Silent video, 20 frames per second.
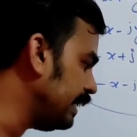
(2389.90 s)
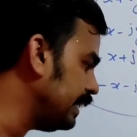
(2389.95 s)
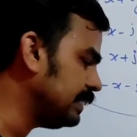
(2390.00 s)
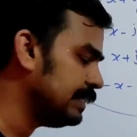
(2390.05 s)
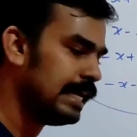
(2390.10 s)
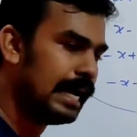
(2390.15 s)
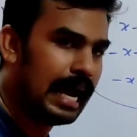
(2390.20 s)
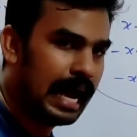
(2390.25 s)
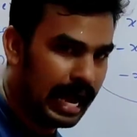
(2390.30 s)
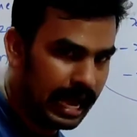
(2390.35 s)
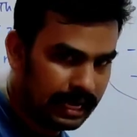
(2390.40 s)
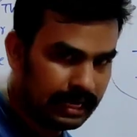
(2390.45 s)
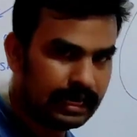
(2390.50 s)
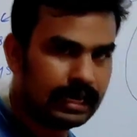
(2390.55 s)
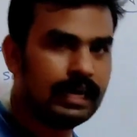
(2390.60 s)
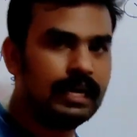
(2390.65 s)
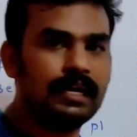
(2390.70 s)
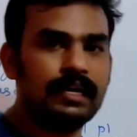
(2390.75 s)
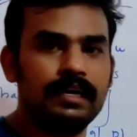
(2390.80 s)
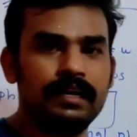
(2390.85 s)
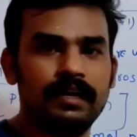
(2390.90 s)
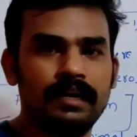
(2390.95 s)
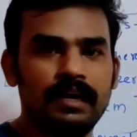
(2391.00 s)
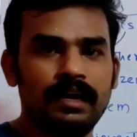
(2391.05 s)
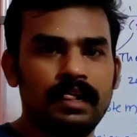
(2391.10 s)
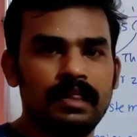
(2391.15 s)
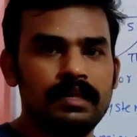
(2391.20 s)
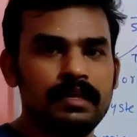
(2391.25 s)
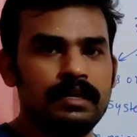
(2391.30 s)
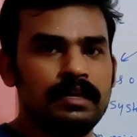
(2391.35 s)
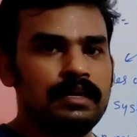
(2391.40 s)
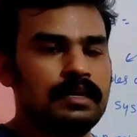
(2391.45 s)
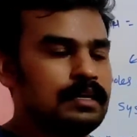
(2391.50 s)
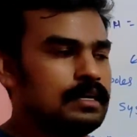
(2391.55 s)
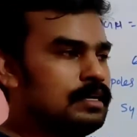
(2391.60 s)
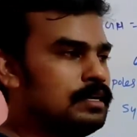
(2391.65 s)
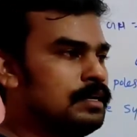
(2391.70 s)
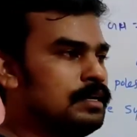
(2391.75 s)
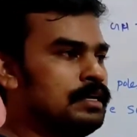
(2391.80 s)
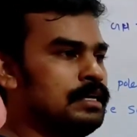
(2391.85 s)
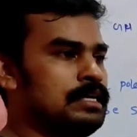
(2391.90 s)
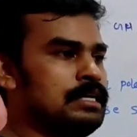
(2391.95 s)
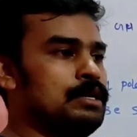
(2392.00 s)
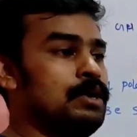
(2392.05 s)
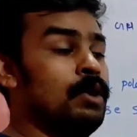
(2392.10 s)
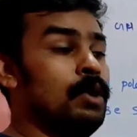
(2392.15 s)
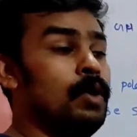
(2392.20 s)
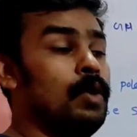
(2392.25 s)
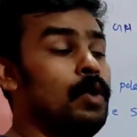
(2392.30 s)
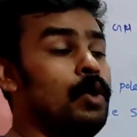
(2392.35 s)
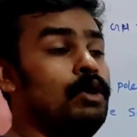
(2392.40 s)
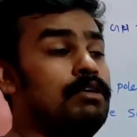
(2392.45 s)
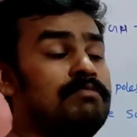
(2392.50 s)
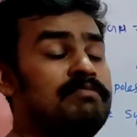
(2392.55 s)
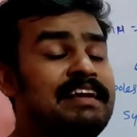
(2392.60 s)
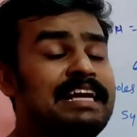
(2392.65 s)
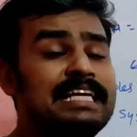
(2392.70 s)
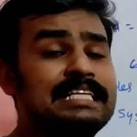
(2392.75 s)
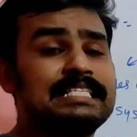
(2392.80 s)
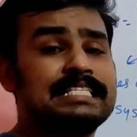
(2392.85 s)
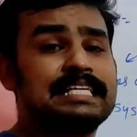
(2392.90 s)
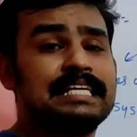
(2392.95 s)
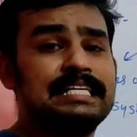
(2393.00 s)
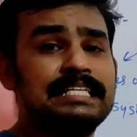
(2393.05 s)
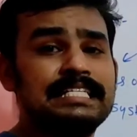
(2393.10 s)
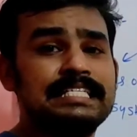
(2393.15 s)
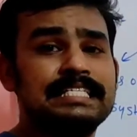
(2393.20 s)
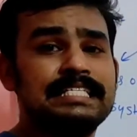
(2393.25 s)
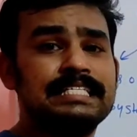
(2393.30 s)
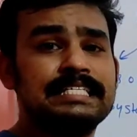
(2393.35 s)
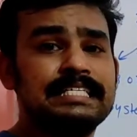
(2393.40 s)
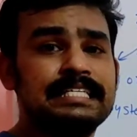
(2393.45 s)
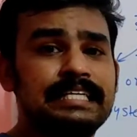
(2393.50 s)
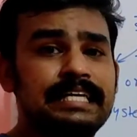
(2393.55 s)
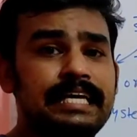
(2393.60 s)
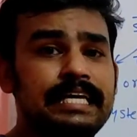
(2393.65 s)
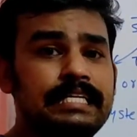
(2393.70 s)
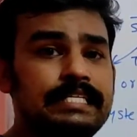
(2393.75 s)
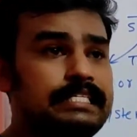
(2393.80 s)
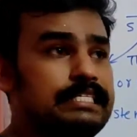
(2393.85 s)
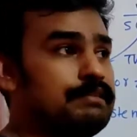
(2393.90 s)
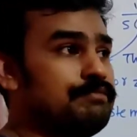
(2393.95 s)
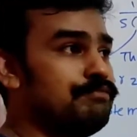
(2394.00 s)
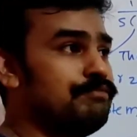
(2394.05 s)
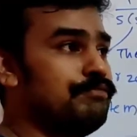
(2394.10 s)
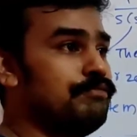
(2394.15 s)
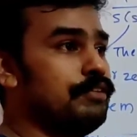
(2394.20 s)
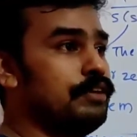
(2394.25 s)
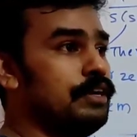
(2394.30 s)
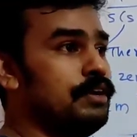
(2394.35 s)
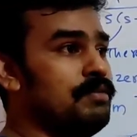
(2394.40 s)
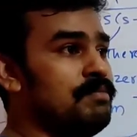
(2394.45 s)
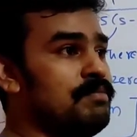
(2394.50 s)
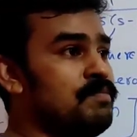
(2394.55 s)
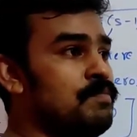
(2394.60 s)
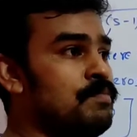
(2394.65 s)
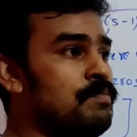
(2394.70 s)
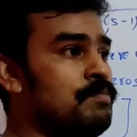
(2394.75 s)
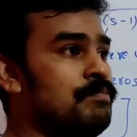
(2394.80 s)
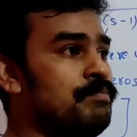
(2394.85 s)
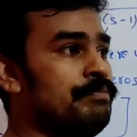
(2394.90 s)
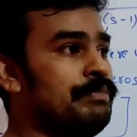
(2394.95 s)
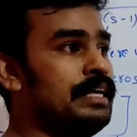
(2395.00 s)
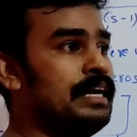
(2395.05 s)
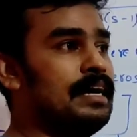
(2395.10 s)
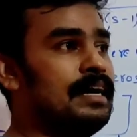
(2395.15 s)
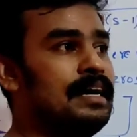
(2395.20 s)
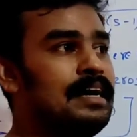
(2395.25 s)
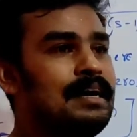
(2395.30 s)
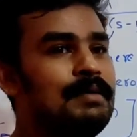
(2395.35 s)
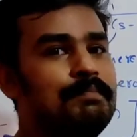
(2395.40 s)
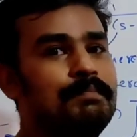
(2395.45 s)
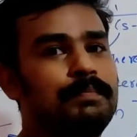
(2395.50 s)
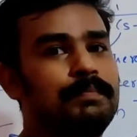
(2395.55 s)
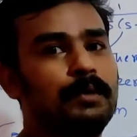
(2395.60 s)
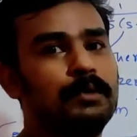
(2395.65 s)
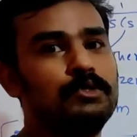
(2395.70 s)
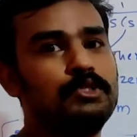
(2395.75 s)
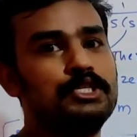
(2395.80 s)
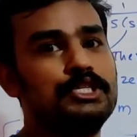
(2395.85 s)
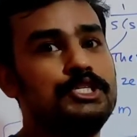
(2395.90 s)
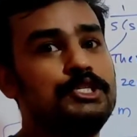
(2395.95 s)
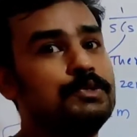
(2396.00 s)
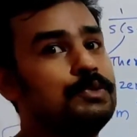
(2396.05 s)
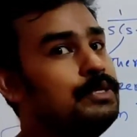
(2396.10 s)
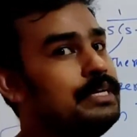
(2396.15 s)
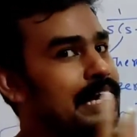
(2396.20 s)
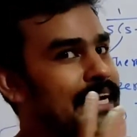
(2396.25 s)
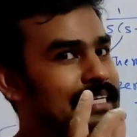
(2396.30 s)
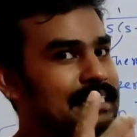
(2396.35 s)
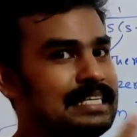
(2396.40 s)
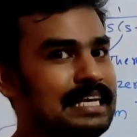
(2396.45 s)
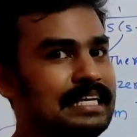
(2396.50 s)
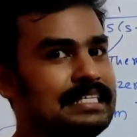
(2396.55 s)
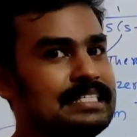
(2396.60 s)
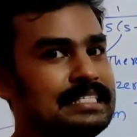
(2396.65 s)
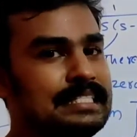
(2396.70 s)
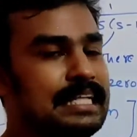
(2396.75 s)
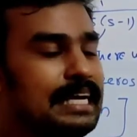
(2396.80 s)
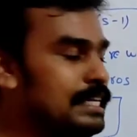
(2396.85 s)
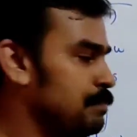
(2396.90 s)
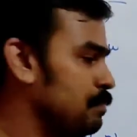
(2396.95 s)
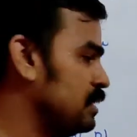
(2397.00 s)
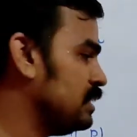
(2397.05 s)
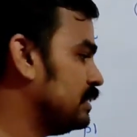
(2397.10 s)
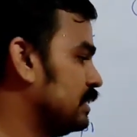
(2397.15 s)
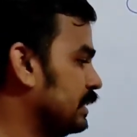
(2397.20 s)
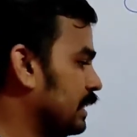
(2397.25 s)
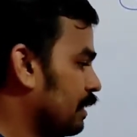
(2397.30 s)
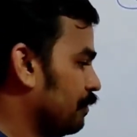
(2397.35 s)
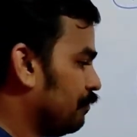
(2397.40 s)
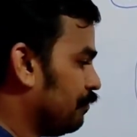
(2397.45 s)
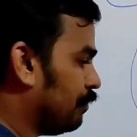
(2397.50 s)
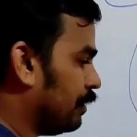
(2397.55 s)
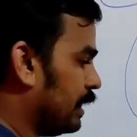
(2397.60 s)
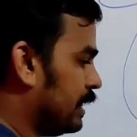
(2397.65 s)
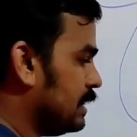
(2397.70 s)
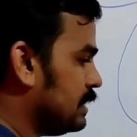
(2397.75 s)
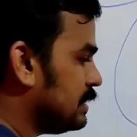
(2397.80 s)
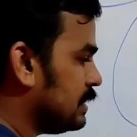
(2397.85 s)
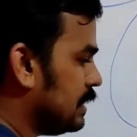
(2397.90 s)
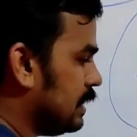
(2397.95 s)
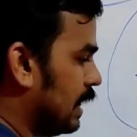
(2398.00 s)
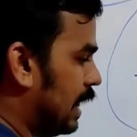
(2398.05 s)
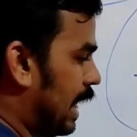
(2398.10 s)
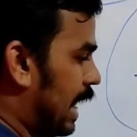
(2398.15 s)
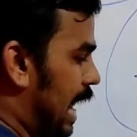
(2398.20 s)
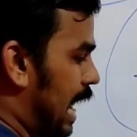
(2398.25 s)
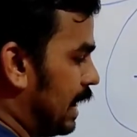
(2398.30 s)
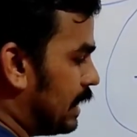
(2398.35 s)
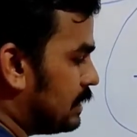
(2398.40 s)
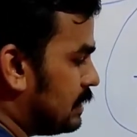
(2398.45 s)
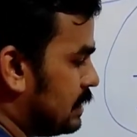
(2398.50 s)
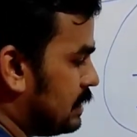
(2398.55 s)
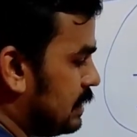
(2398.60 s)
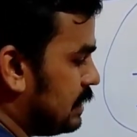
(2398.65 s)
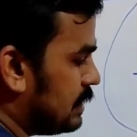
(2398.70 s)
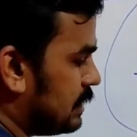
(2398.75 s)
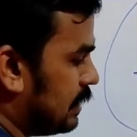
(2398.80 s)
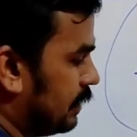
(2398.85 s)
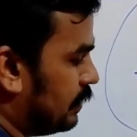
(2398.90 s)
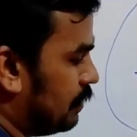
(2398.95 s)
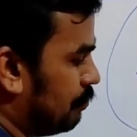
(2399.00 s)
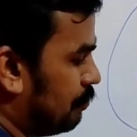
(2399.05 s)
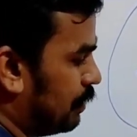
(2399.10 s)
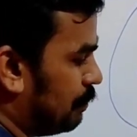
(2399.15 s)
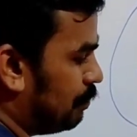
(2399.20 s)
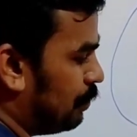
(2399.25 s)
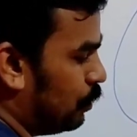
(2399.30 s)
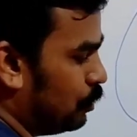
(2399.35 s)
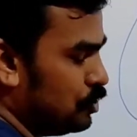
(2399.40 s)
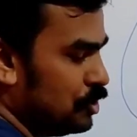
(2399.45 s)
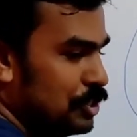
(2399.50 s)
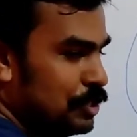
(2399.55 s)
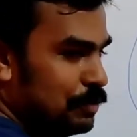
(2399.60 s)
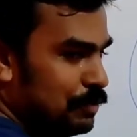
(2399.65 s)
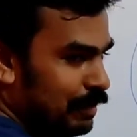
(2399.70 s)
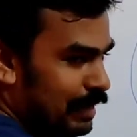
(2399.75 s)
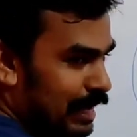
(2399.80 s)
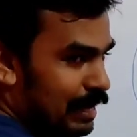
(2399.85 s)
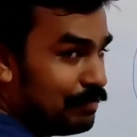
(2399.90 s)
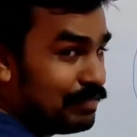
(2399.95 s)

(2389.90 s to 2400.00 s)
take the angle, always consider it from the positive x-axis. That means the reference axis is nothing but positive